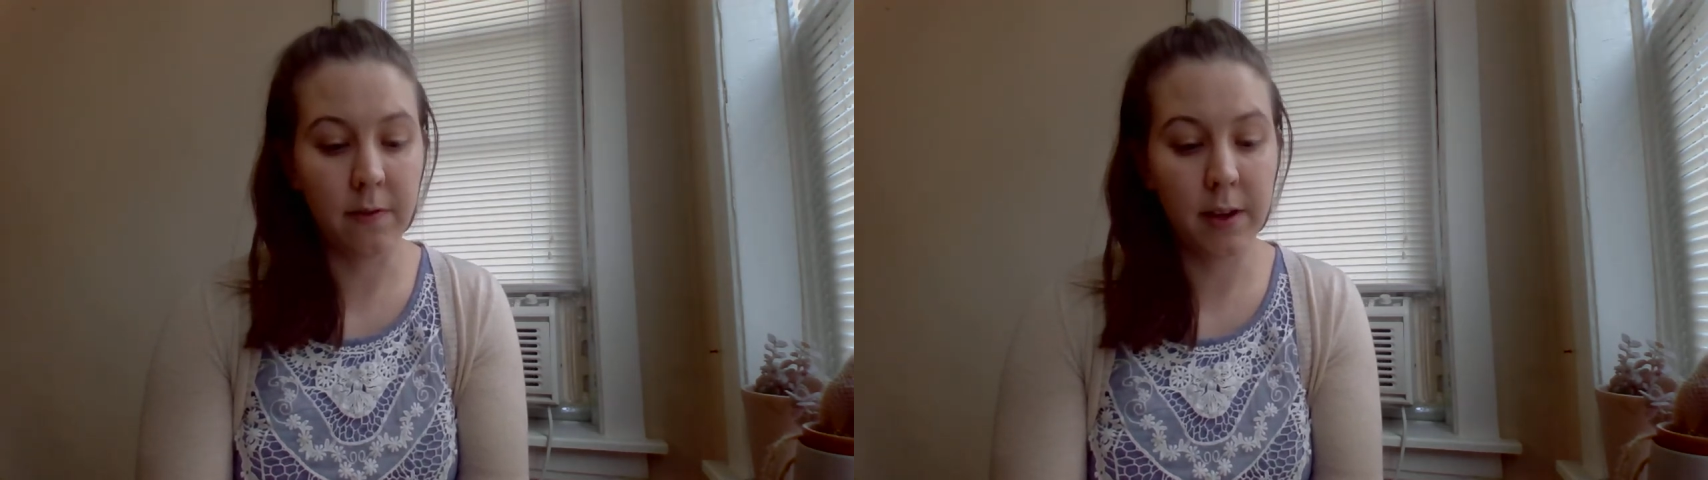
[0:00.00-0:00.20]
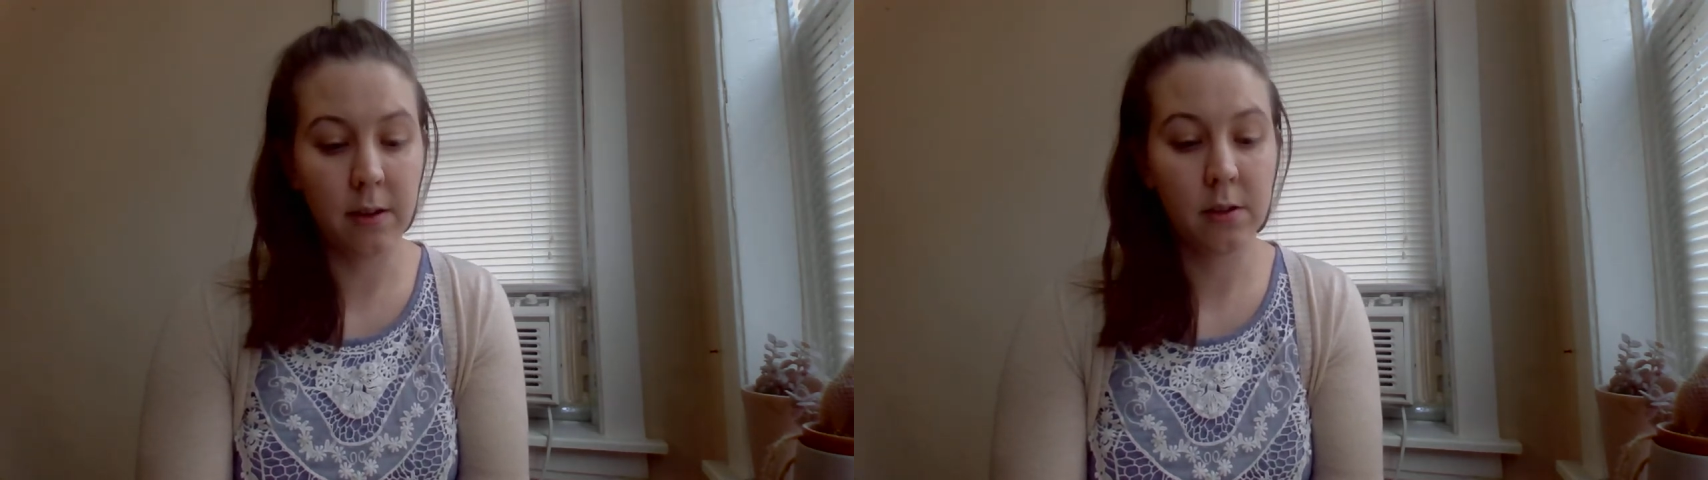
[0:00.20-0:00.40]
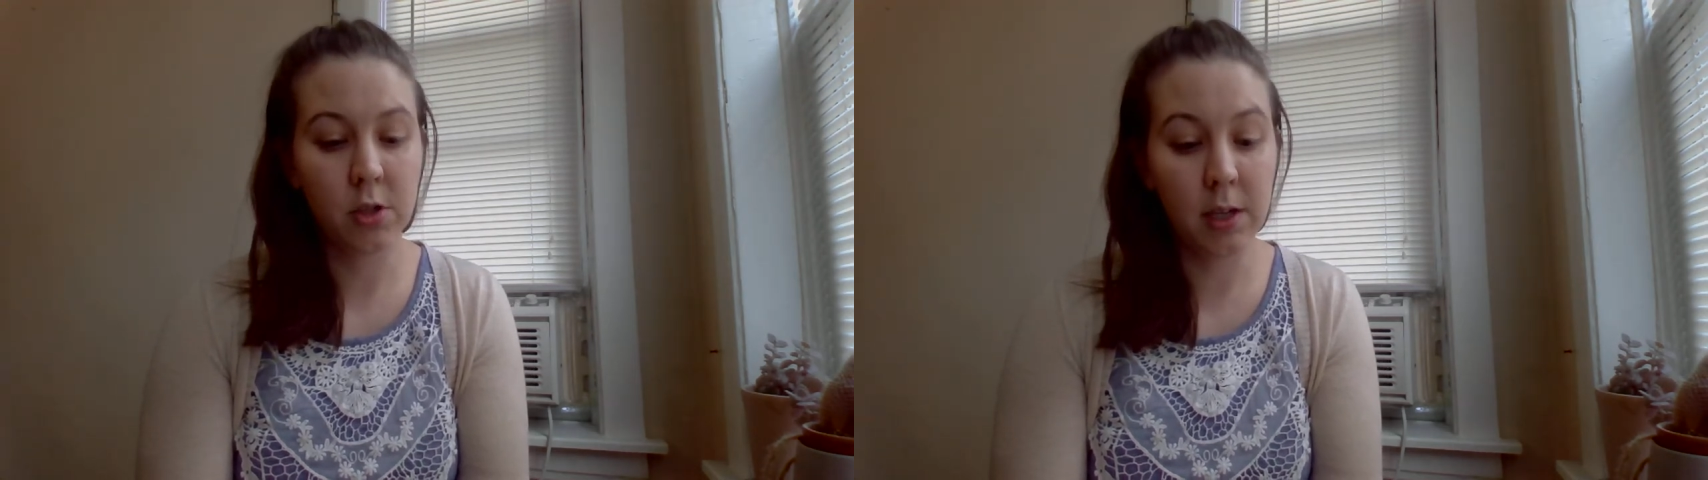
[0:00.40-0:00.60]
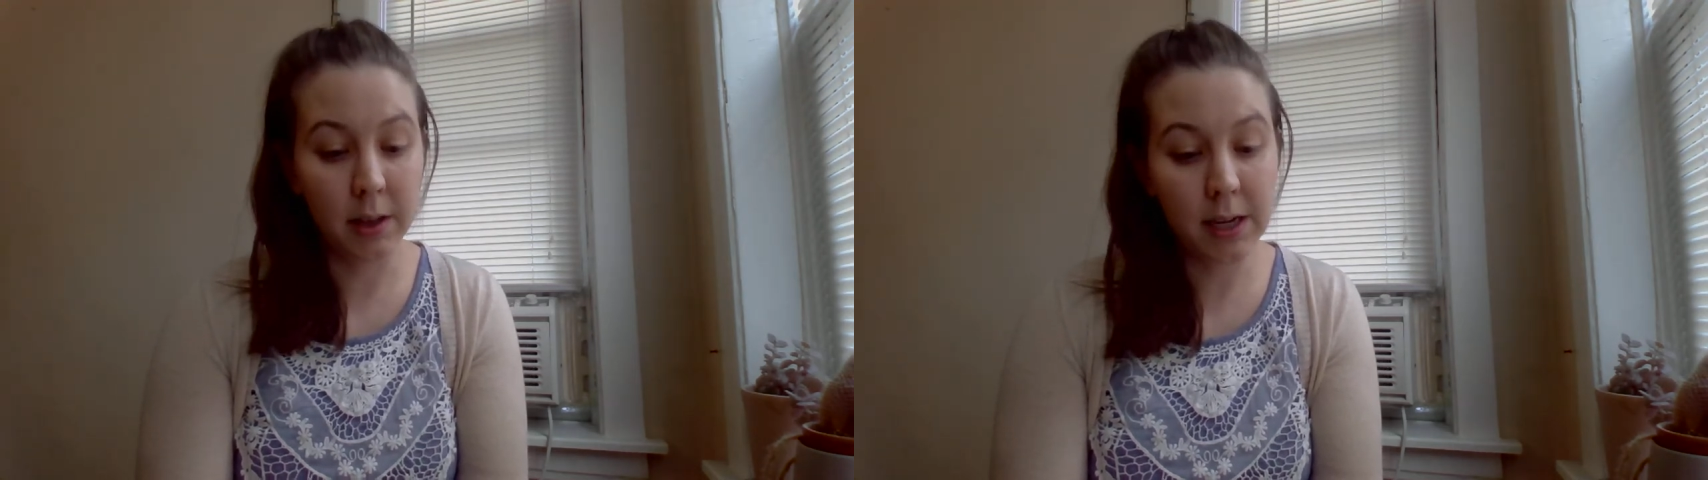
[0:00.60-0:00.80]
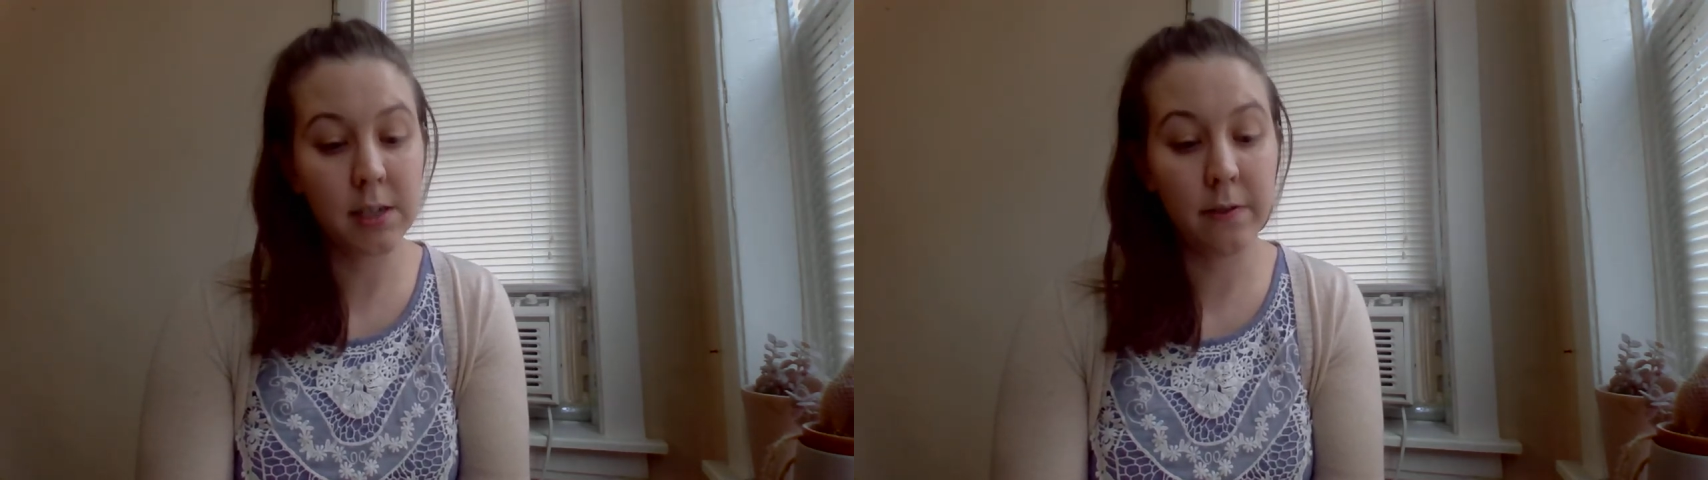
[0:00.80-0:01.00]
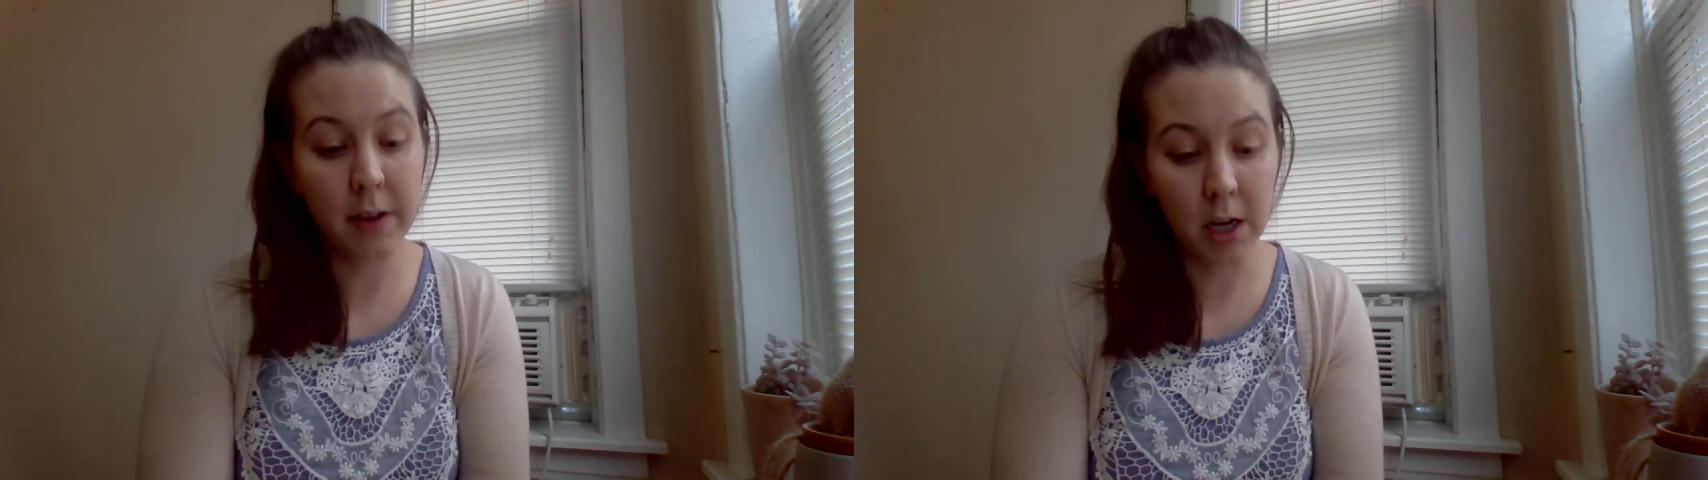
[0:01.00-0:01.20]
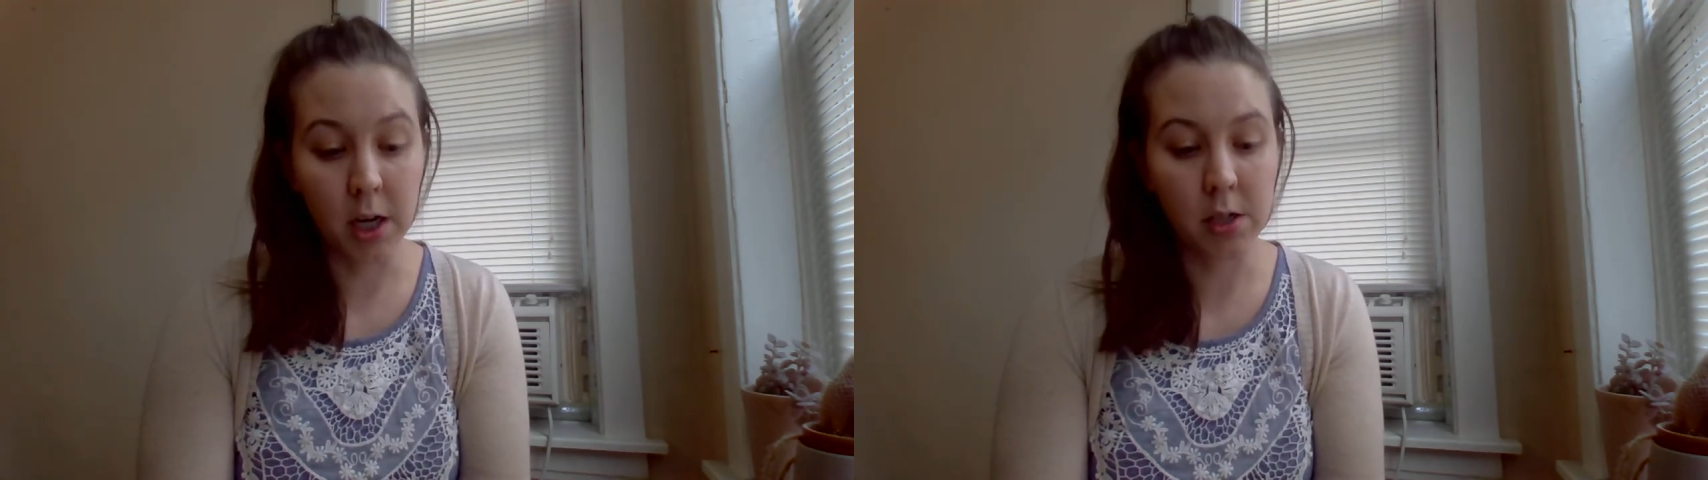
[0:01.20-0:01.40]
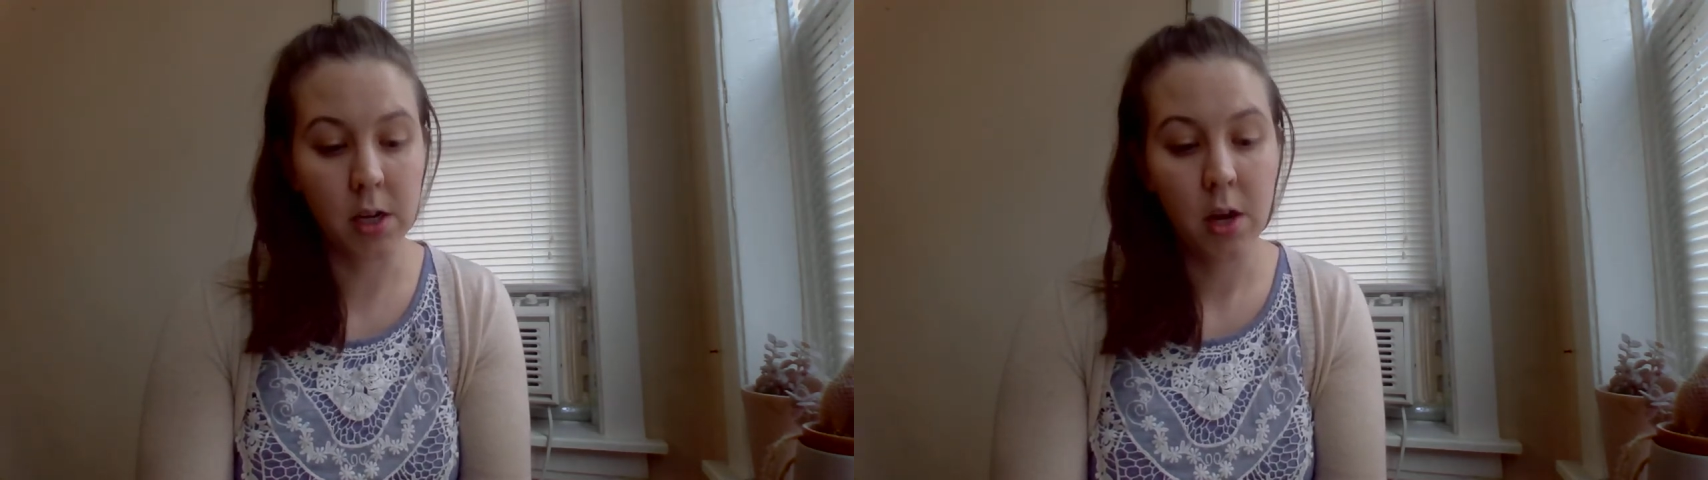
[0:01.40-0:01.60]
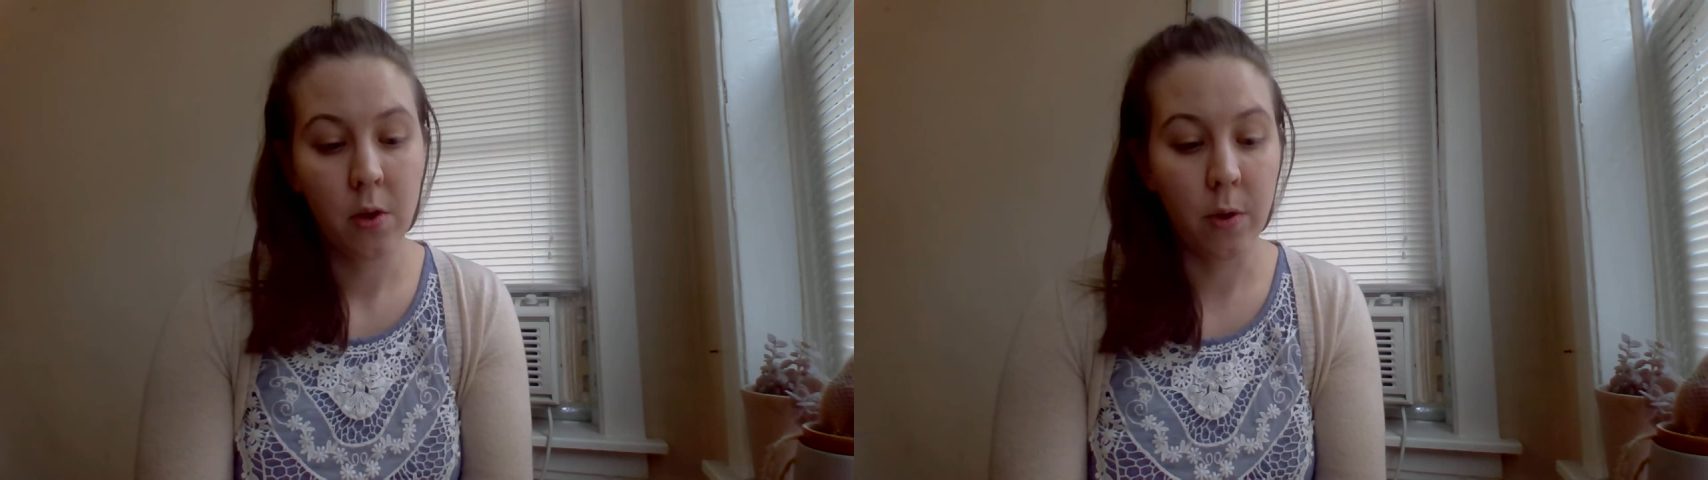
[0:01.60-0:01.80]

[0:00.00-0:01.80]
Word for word: fi- she linked fingers